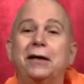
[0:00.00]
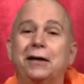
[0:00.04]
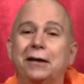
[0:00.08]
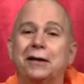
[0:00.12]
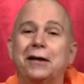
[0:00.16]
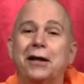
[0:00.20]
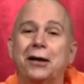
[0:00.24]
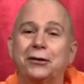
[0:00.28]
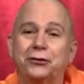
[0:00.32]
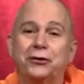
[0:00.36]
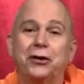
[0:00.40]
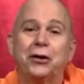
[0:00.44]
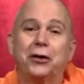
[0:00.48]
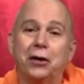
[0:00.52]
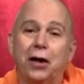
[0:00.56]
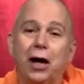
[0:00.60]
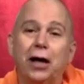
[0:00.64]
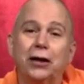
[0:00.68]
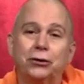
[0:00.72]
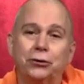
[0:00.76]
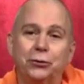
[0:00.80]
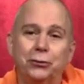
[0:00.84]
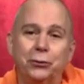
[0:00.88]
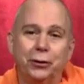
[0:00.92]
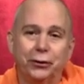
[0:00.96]
That's a
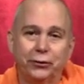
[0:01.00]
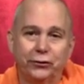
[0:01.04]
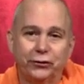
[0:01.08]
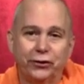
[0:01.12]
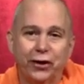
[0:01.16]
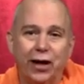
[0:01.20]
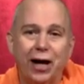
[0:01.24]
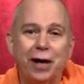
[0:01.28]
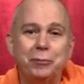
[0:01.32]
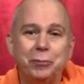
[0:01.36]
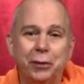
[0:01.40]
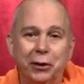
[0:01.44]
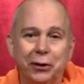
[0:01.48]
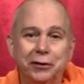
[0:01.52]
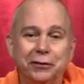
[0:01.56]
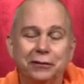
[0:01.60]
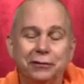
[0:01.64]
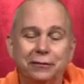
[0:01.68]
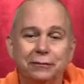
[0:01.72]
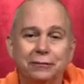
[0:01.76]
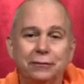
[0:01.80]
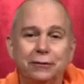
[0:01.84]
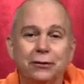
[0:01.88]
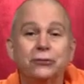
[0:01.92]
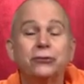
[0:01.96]
lot to examine,
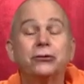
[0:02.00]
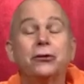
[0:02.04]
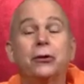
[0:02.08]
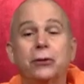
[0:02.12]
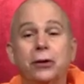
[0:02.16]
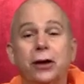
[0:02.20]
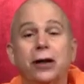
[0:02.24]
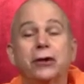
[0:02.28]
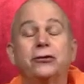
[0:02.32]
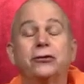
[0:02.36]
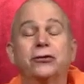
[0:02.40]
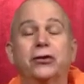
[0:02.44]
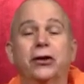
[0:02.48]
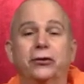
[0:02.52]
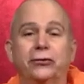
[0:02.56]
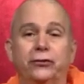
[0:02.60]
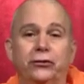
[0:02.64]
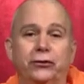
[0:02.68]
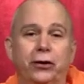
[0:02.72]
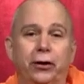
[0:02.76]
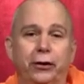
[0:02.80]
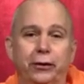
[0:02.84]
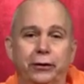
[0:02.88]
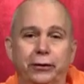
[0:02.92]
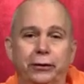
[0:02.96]
so let's get
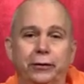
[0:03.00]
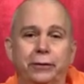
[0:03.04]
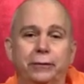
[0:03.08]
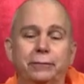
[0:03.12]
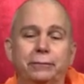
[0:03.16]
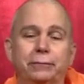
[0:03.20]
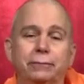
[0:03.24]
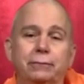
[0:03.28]
started.